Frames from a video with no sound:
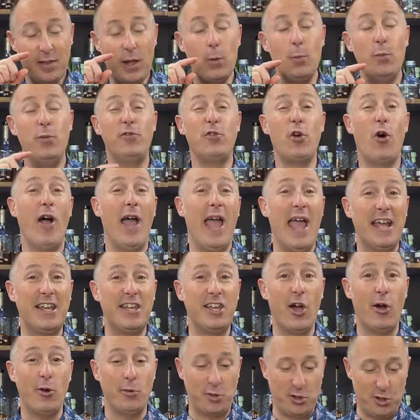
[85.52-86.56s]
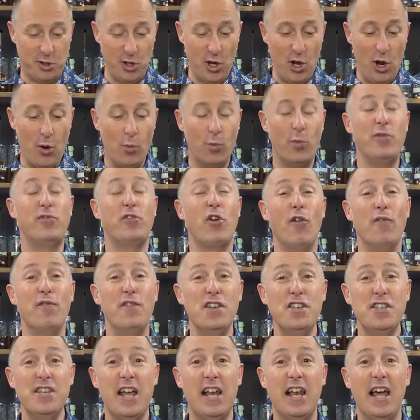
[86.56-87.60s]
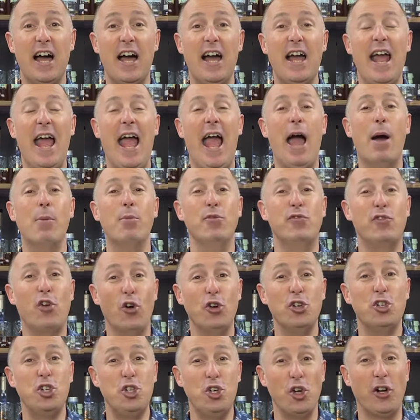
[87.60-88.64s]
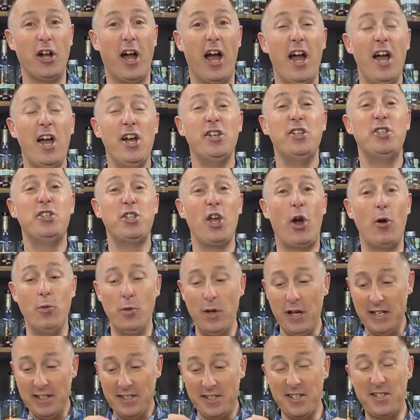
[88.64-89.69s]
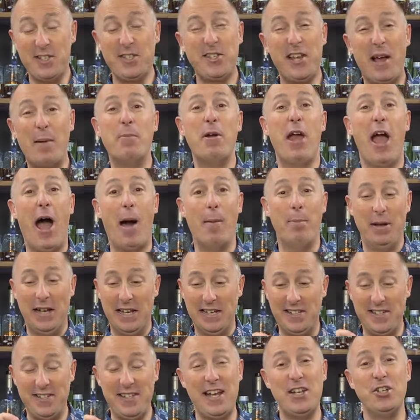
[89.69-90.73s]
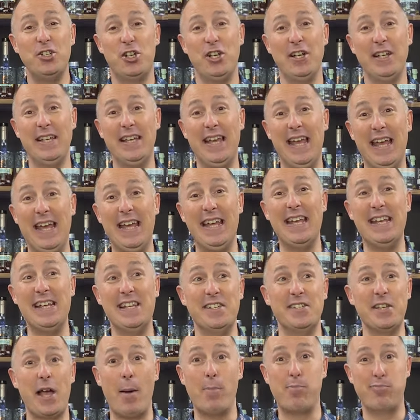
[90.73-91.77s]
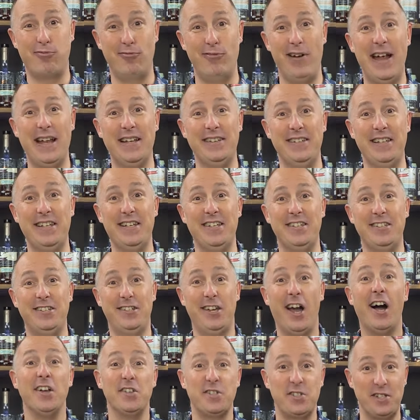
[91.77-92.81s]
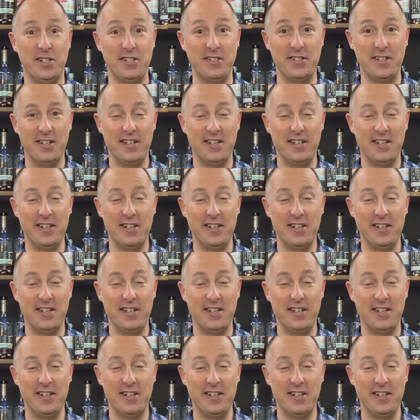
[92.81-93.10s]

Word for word: we've got egg yolks, we've got vanilla, and we've got sugar. So to sum it up, essentially it is a brandy custard.